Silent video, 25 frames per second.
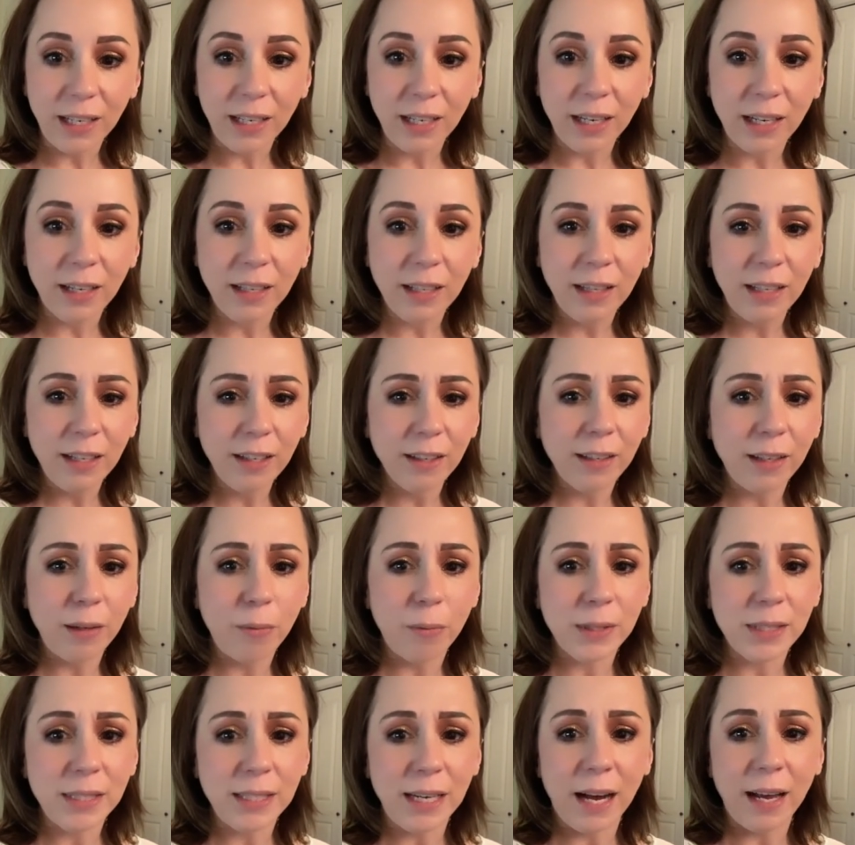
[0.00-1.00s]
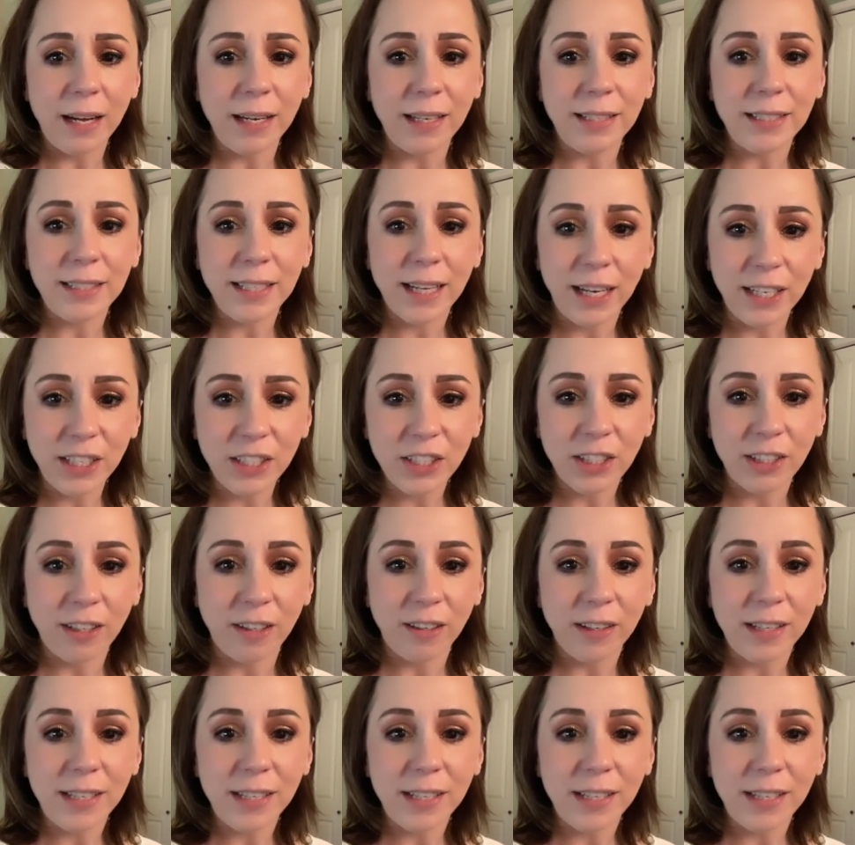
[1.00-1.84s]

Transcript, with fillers: It clearly was not intentional.